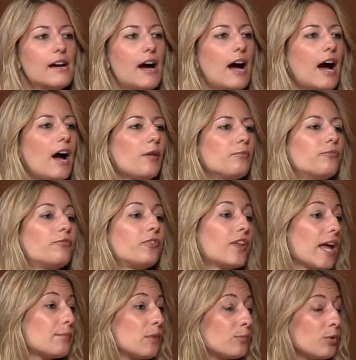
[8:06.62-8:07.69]

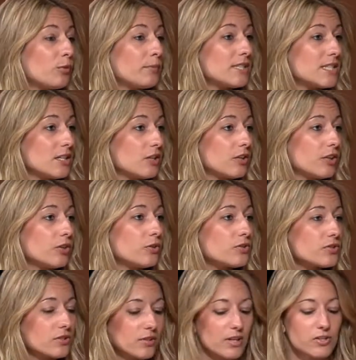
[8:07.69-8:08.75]
Flammable
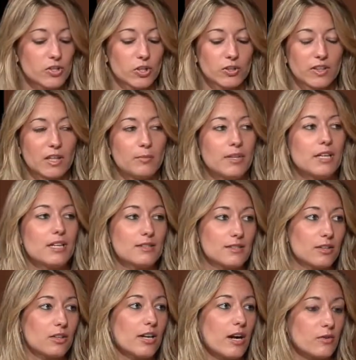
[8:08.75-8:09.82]
materials can certainly be
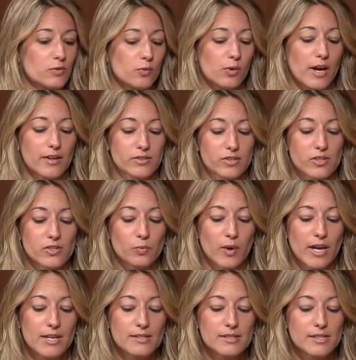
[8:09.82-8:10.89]
considered household hazardous
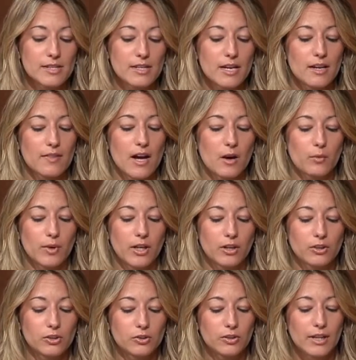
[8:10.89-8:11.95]
waste. That would
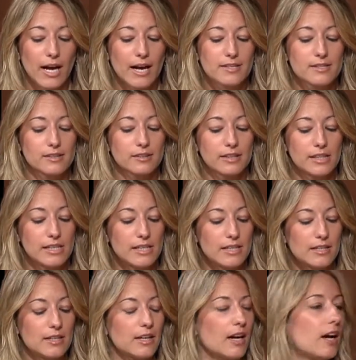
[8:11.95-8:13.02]
include
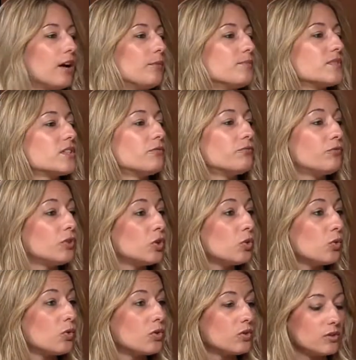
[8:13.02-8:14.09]
gasoline, some
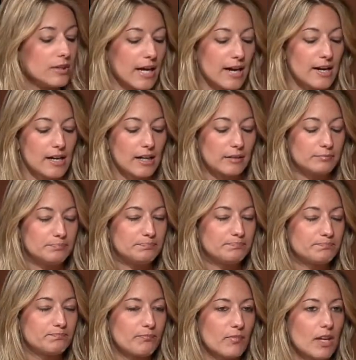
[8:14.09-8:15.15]
fuel,
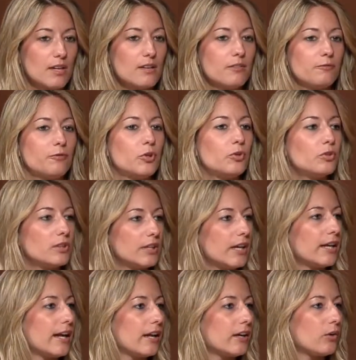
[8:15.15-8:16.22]
and
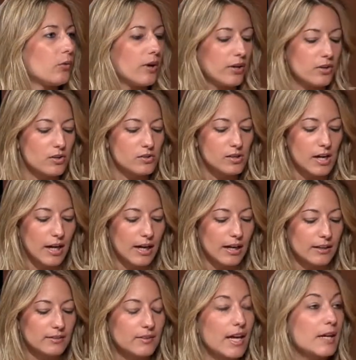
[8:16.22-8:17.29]
again oil,
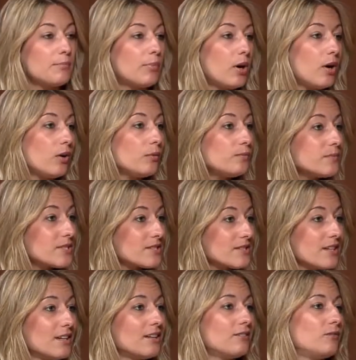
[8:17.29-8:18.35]
light bulbs.
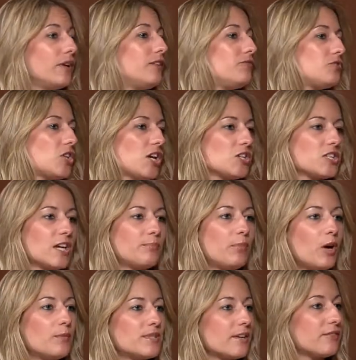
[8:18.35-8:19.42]
We change light
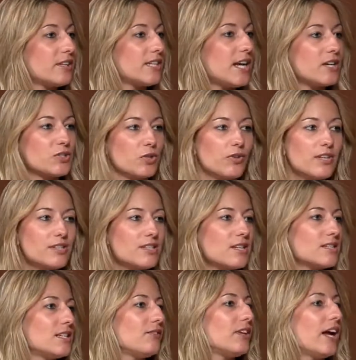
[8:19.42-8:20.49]
bulbs every day, so this
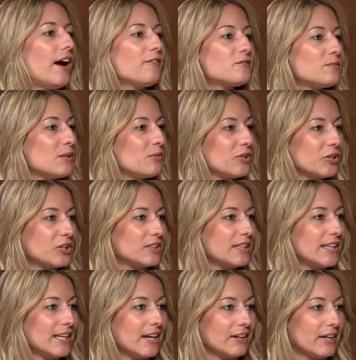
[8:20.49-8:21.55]
doesn't even have to be when you're
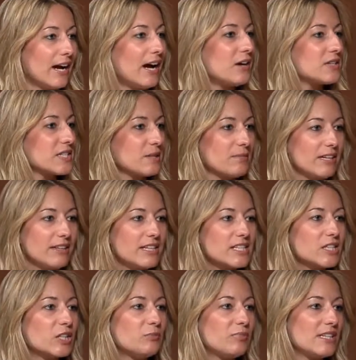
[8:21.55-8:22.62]
cleaning out a house. I mean, this
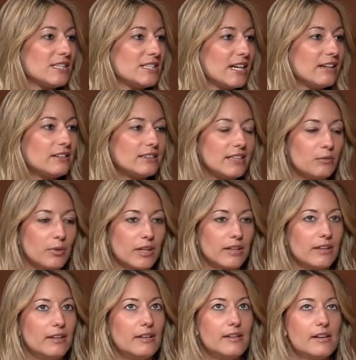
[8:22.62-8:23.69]
could be daily when,
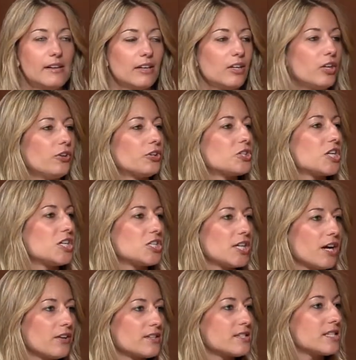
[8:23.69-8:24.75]
you know, you're changing
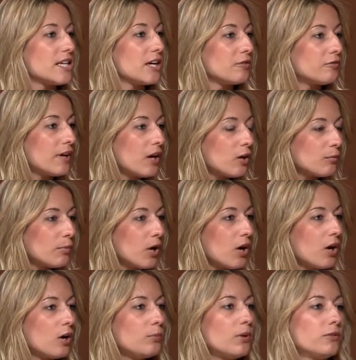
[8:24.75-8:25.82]
out a CFL
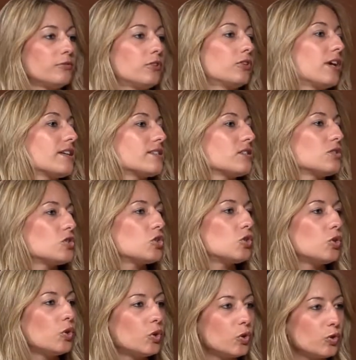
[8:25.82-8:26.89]
bulb, a fluorescent
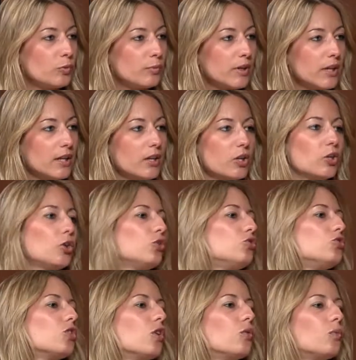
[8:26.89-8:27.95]
tube. You know, you
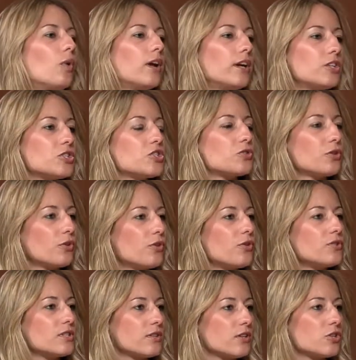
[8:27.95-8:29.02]
don't want to just throw
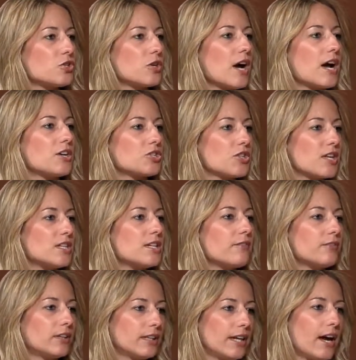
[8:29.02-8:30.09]
those in the trash. They
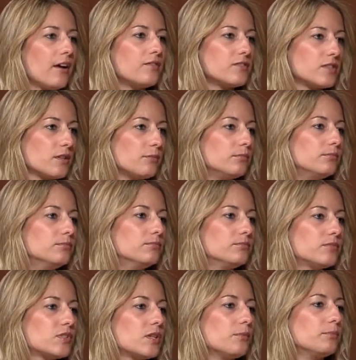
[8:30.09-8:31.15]
definitely have some
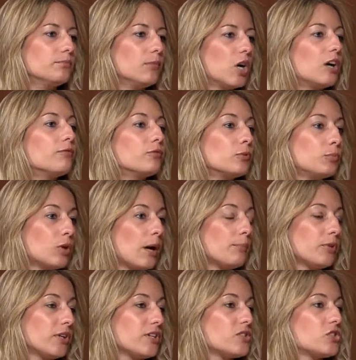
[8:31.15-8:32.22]
harmful
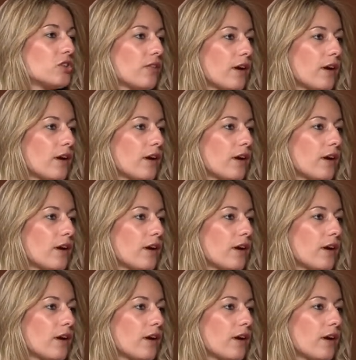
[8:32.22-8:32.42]
properties to them.